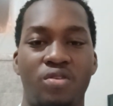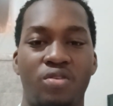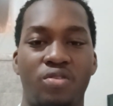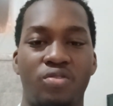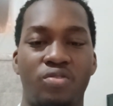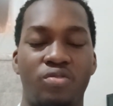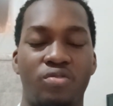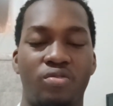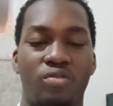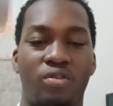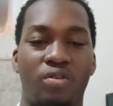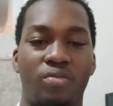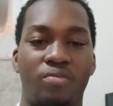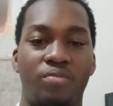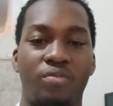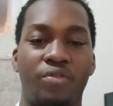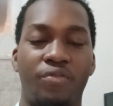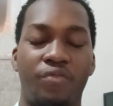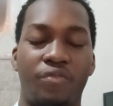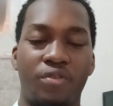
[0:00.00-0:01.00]
So
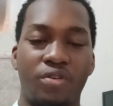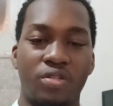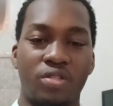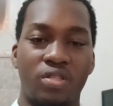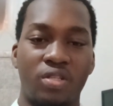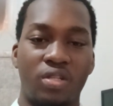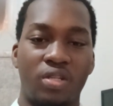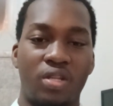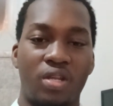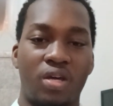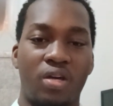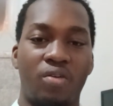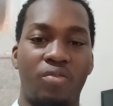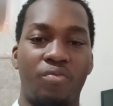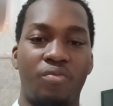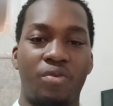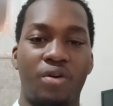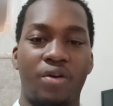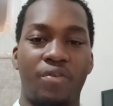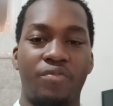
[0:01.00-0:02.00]
the first thing that
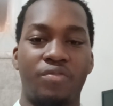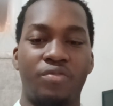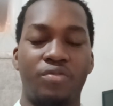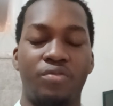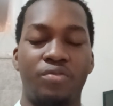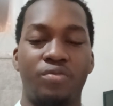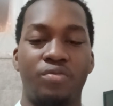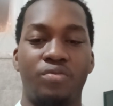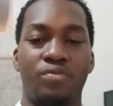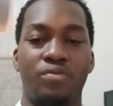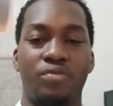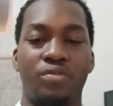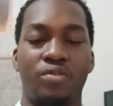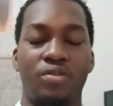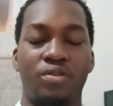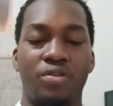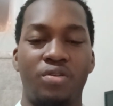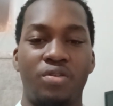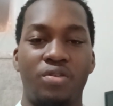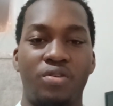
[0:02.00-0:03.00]
we have to do
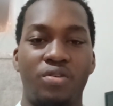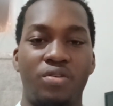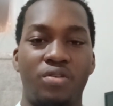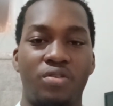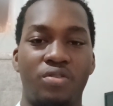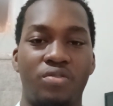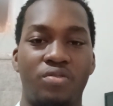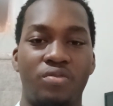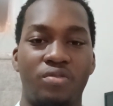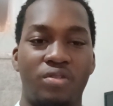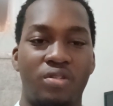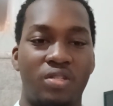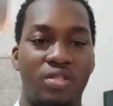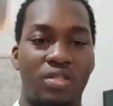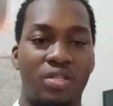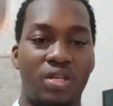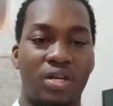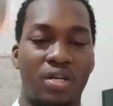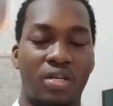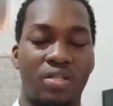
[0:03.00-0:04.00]
is to
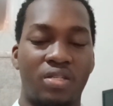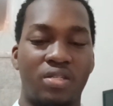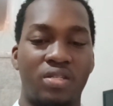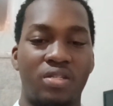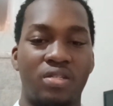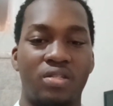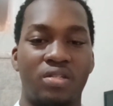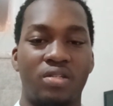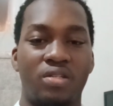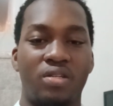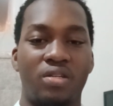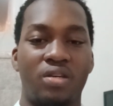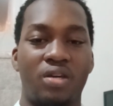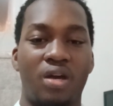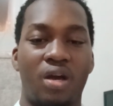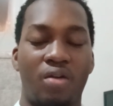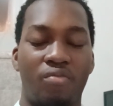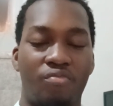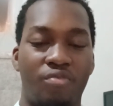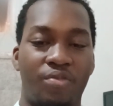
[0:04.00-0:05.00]
detect
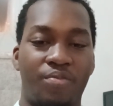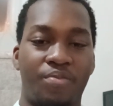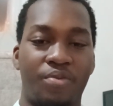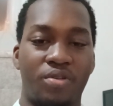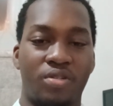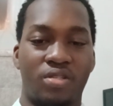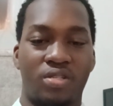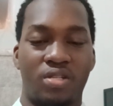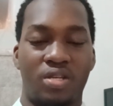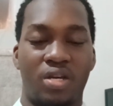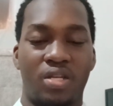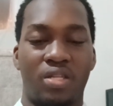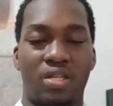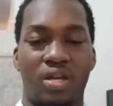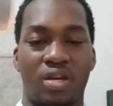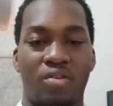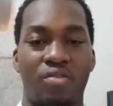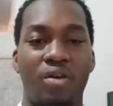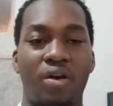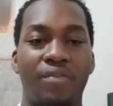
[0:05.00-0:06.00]
and report the
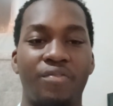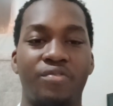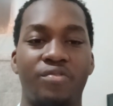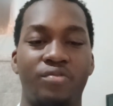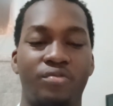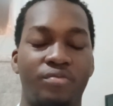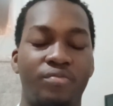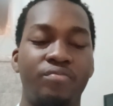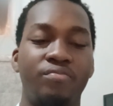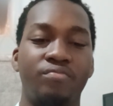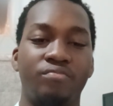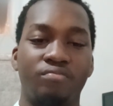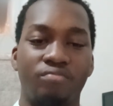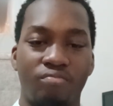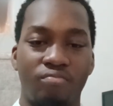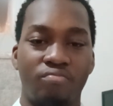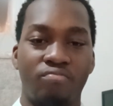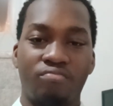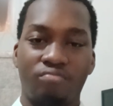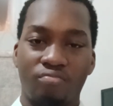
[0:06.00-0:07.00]
attack. You have to
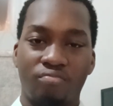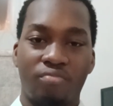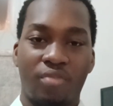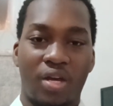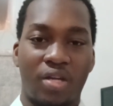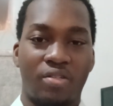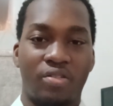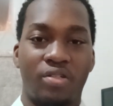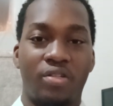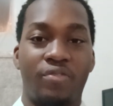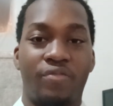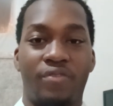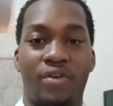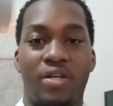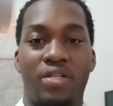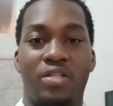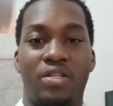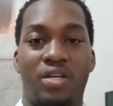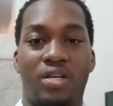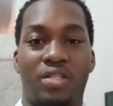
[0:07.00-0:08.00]
actually
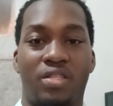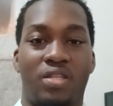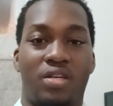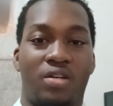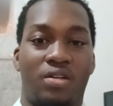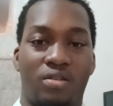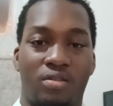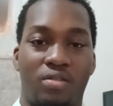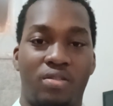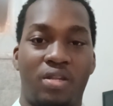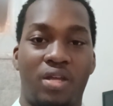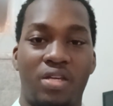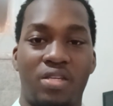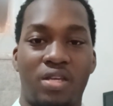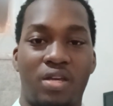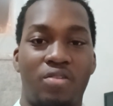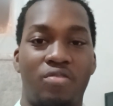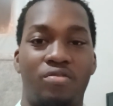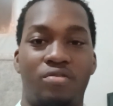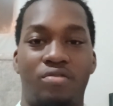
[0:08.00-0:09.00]
find the attack. That's
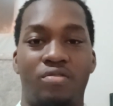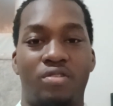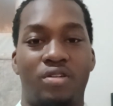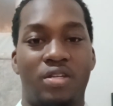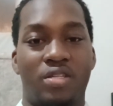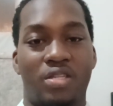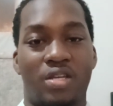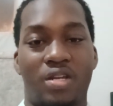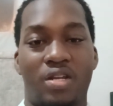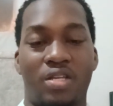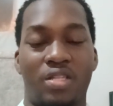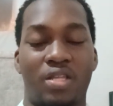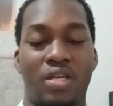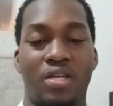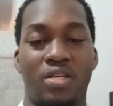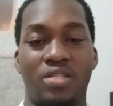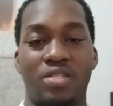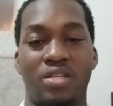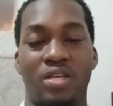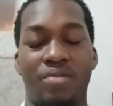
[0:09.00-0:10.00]
how you know that an
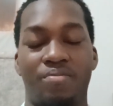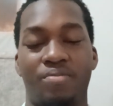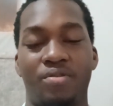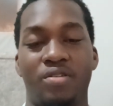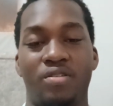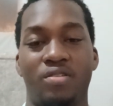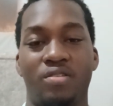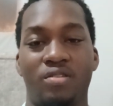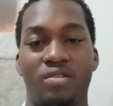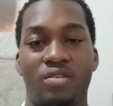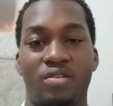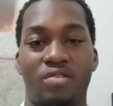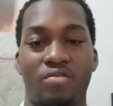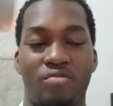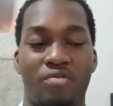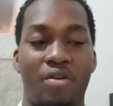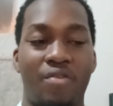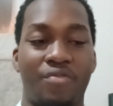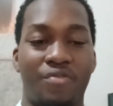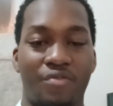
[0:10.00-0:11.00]
attack is happening.
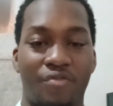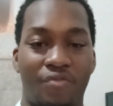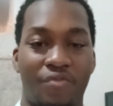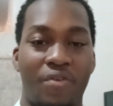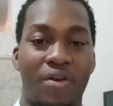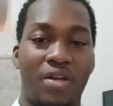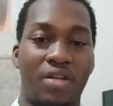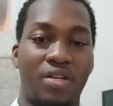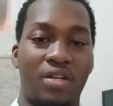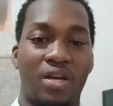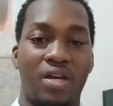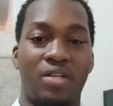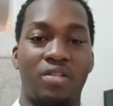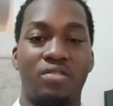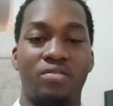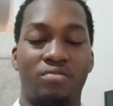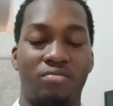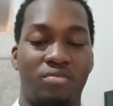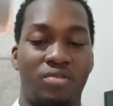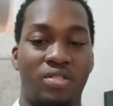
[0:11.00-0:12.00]
You have to find and
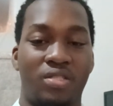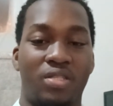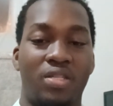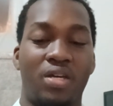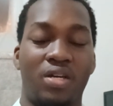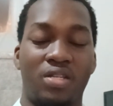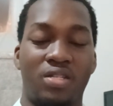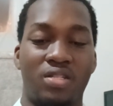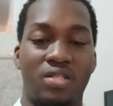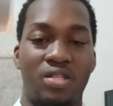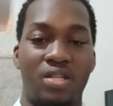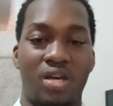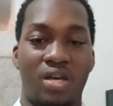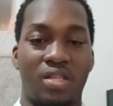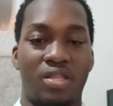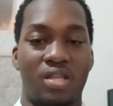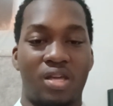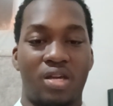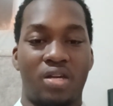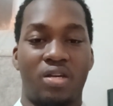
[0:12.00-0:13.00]
detect the
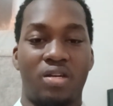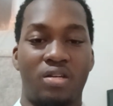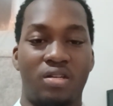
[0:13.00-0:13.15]
attack.